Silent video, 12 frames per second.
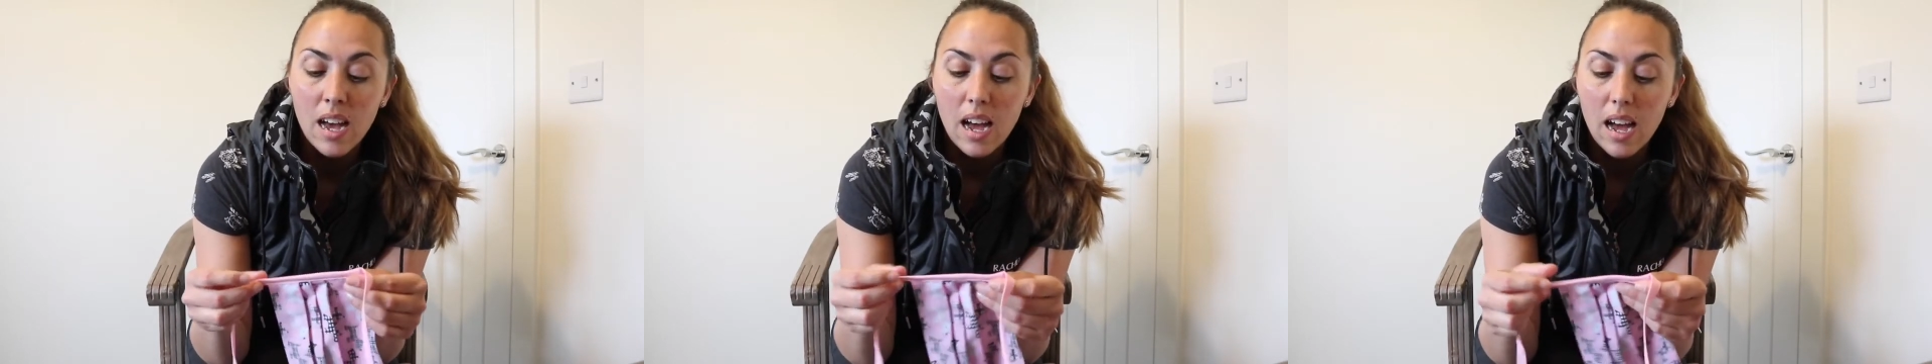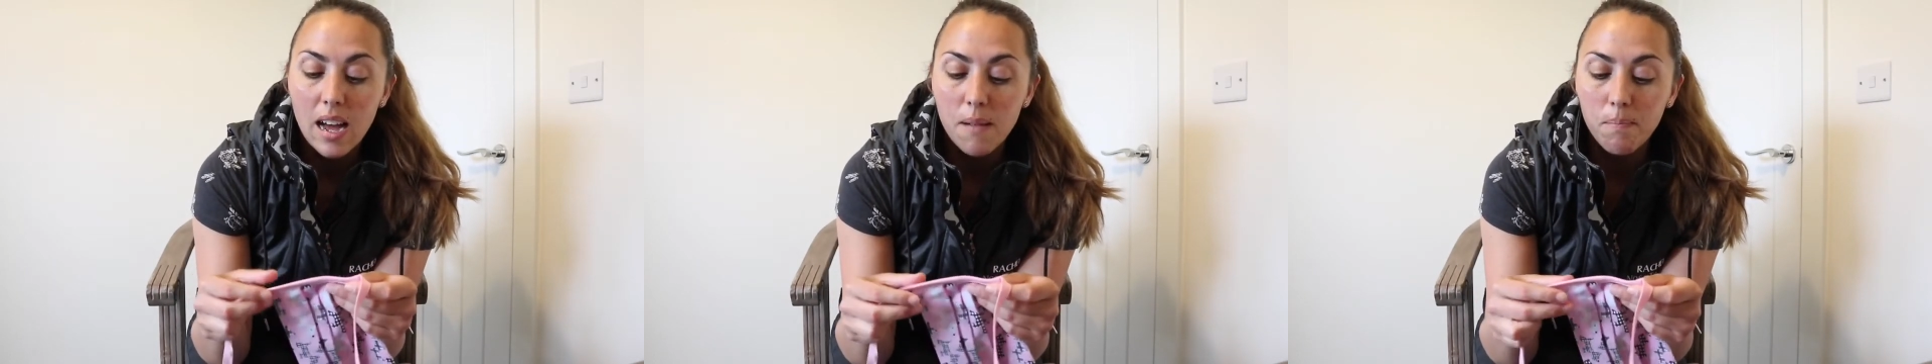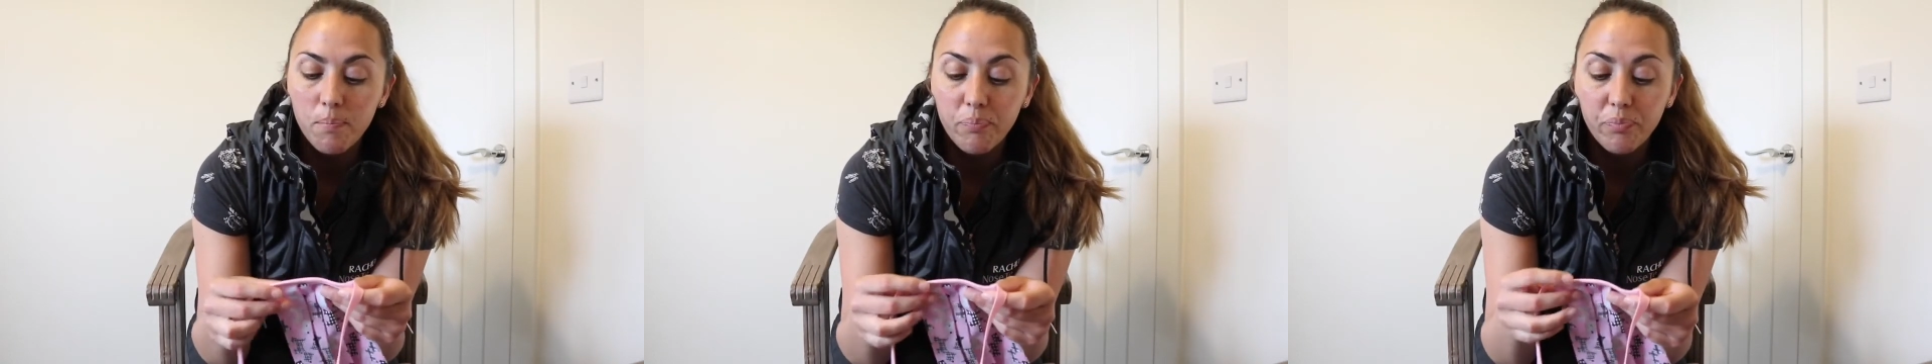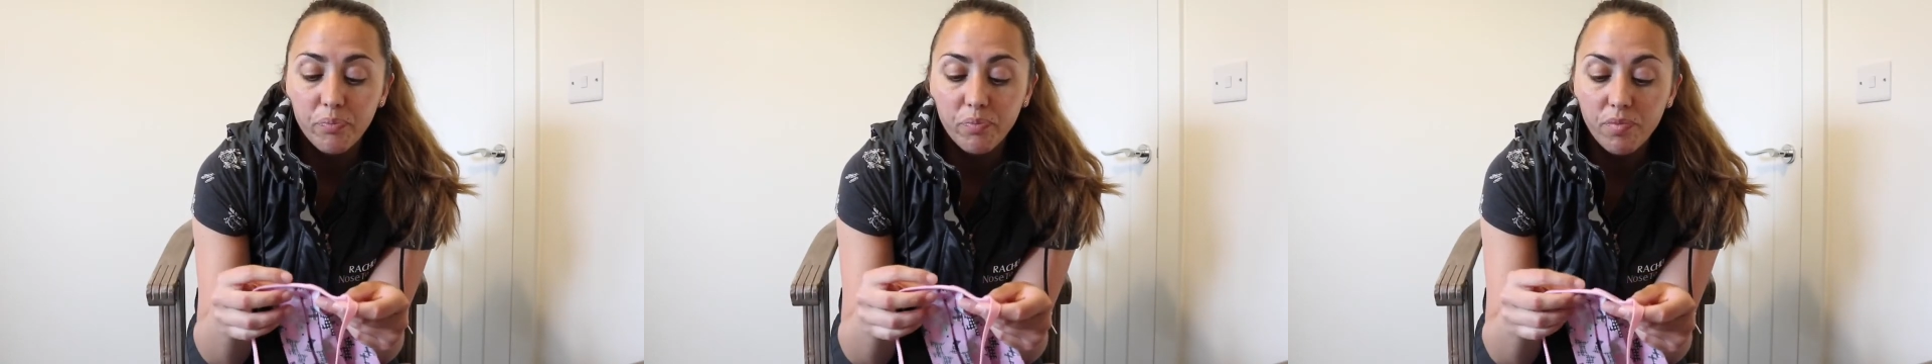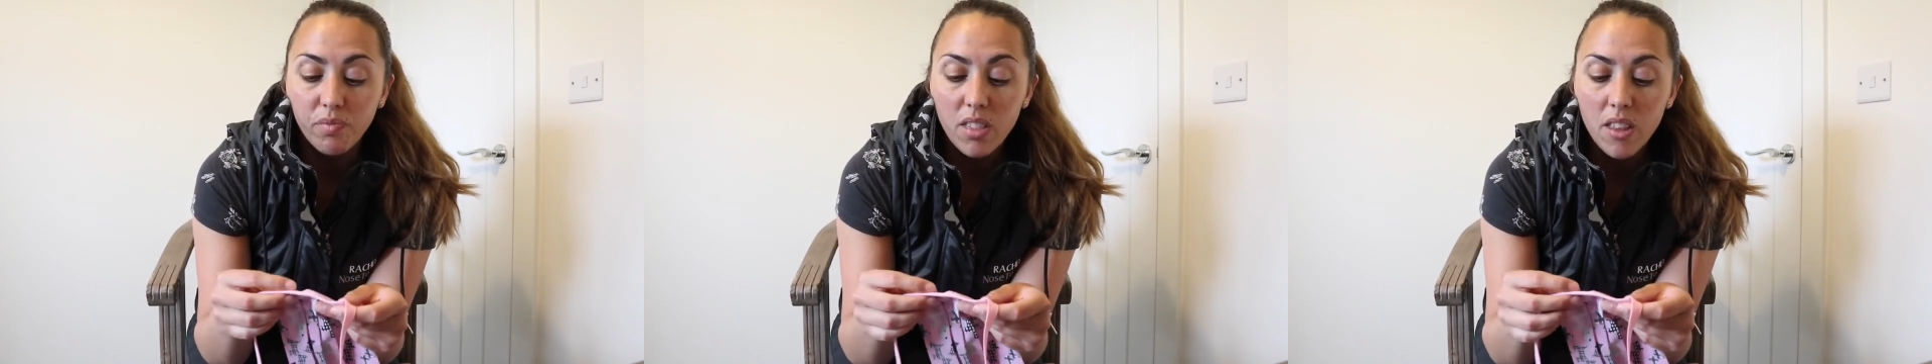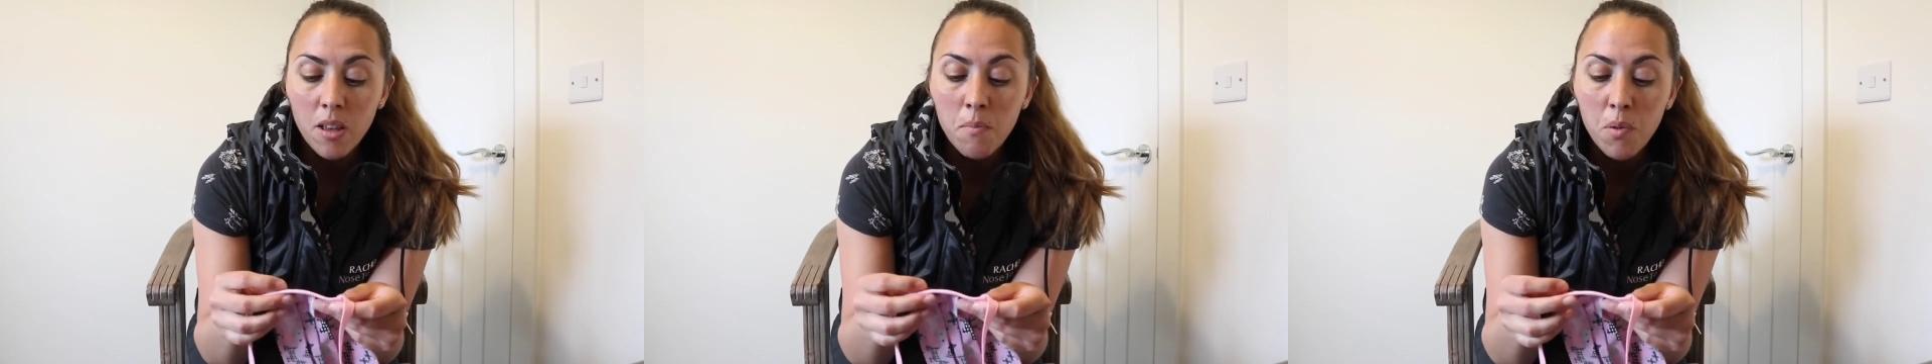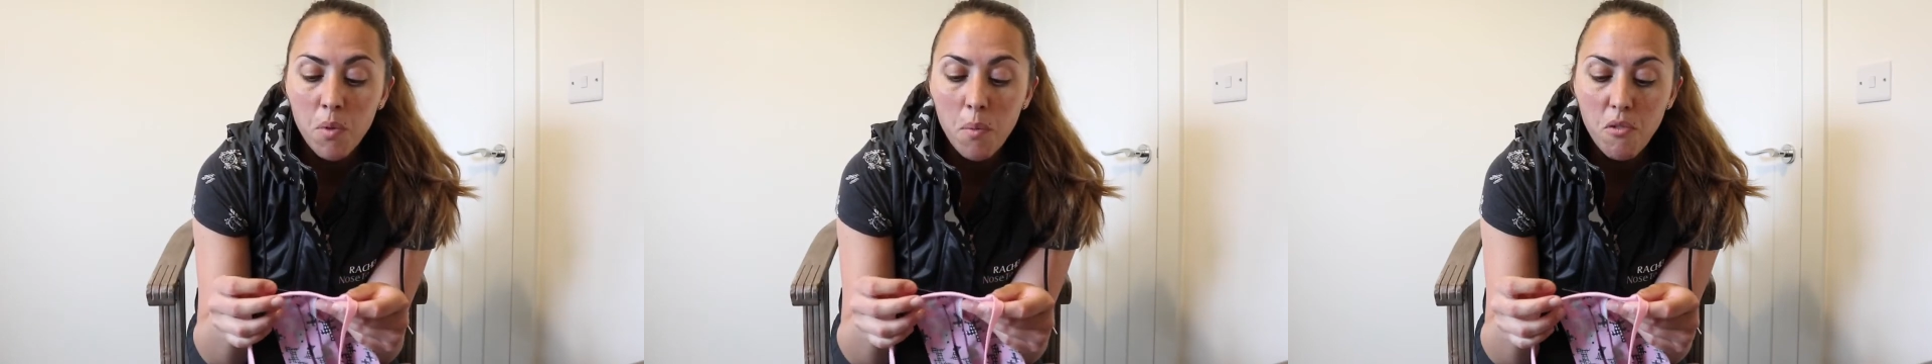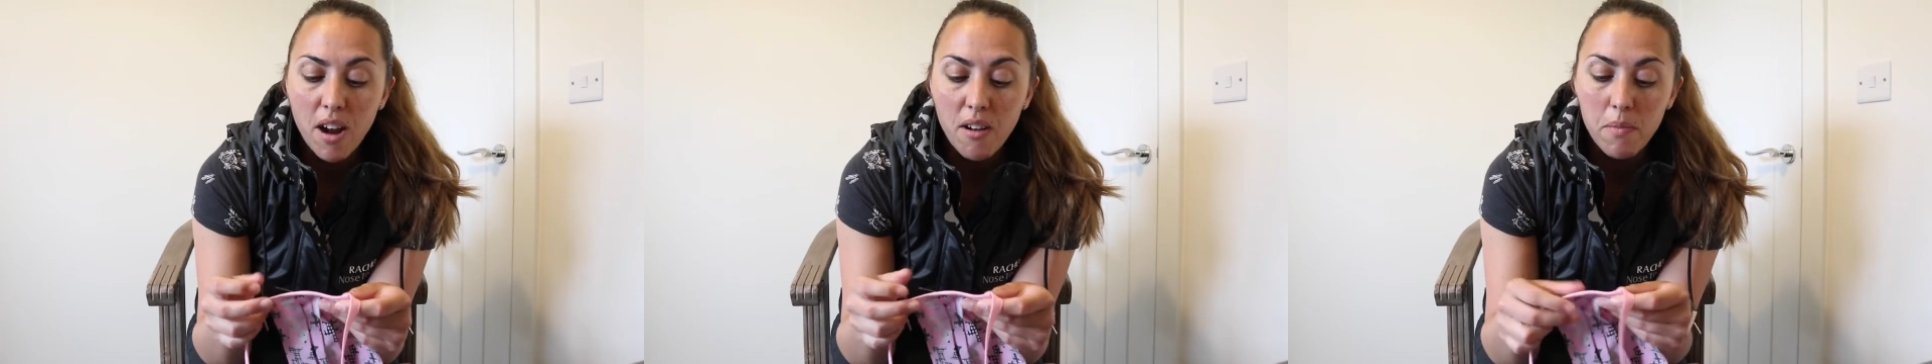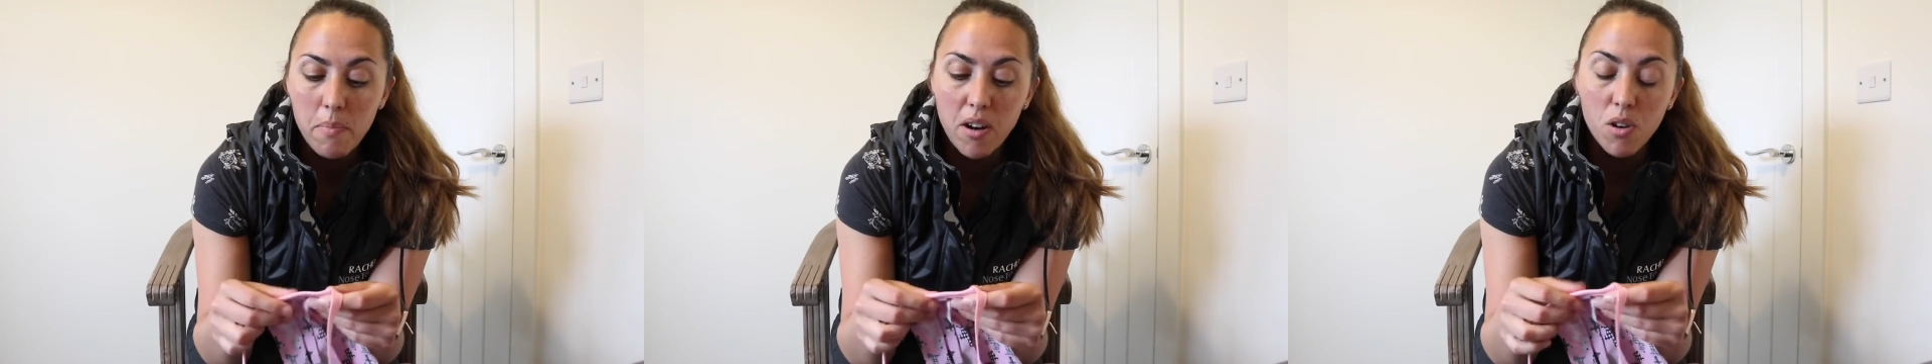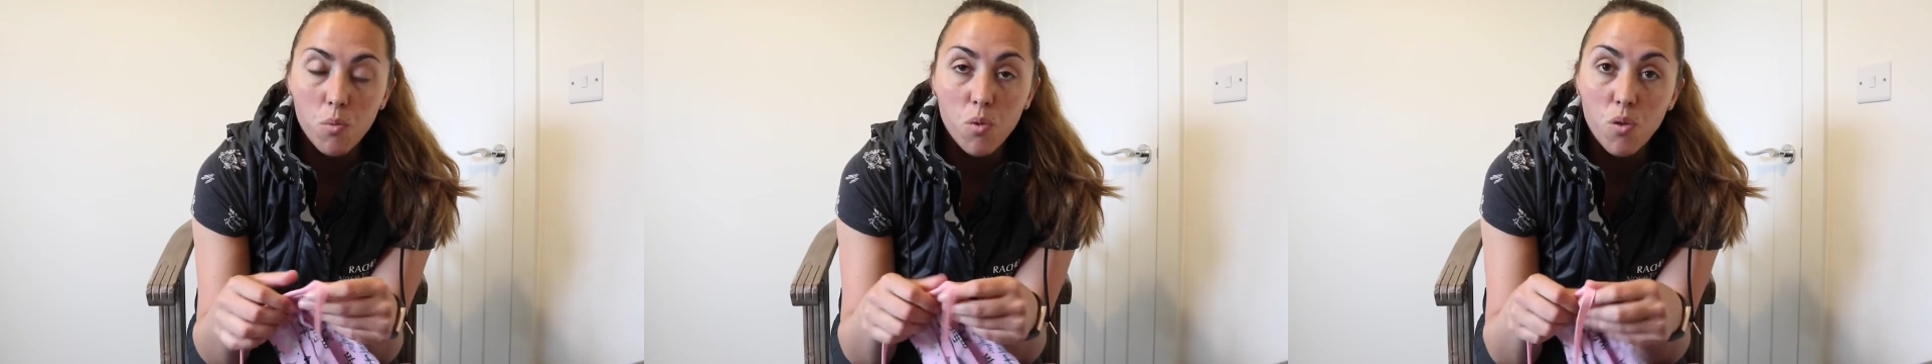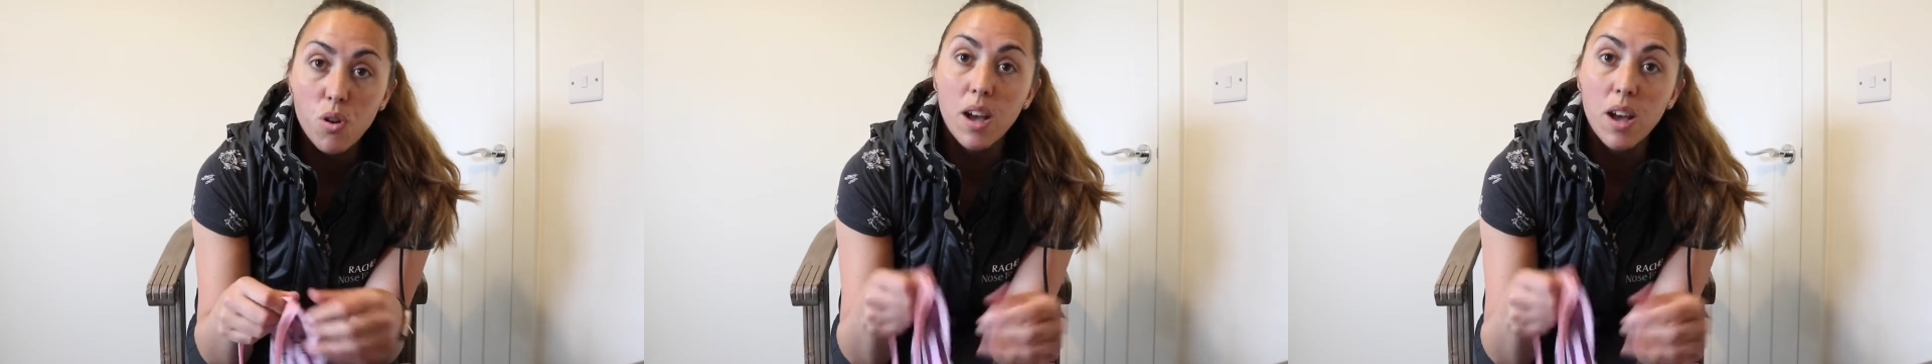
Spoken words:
But when we're out and about on a walk,